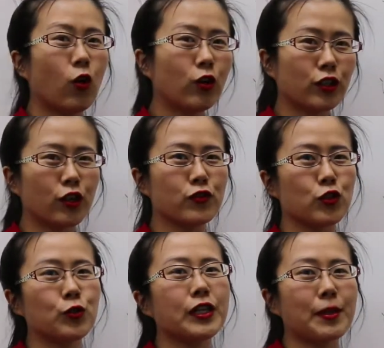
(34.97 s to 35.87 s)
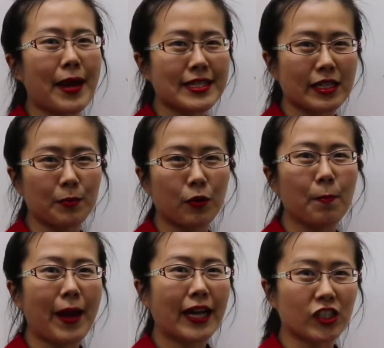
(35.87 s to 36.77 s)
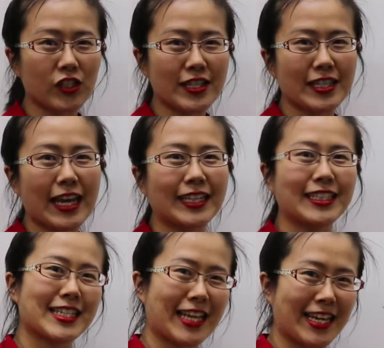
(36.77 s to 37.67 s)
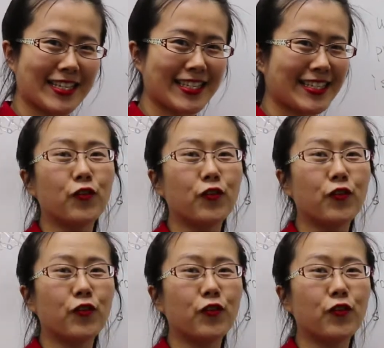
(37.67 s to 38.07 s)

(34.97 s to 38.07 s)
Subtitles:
order of shooting the basketball matters in this case.